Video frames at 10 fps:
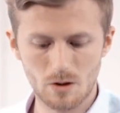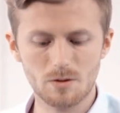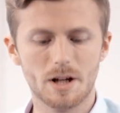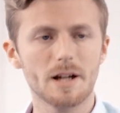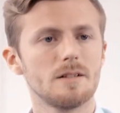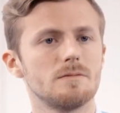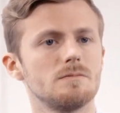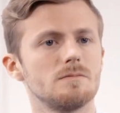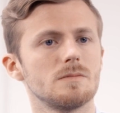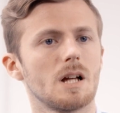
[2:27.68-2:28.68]
Okay,
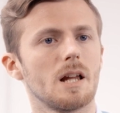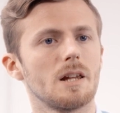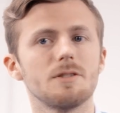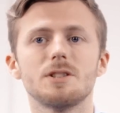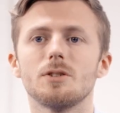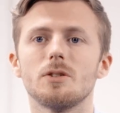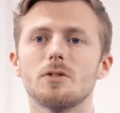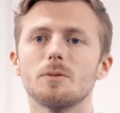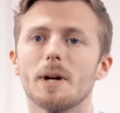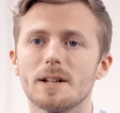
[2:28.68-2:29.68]
I'll leave it to you
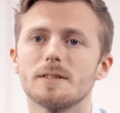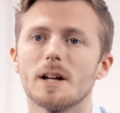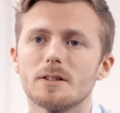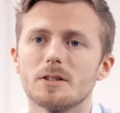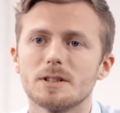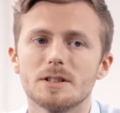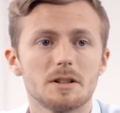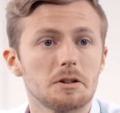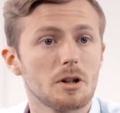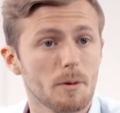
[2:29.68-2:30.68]
to make the
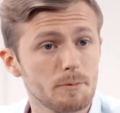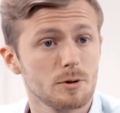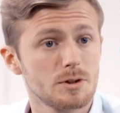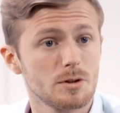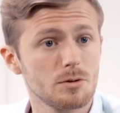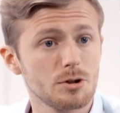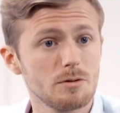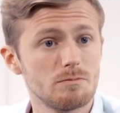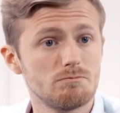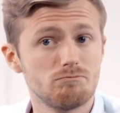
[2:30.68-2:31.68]
diagnosis and come up with a solution.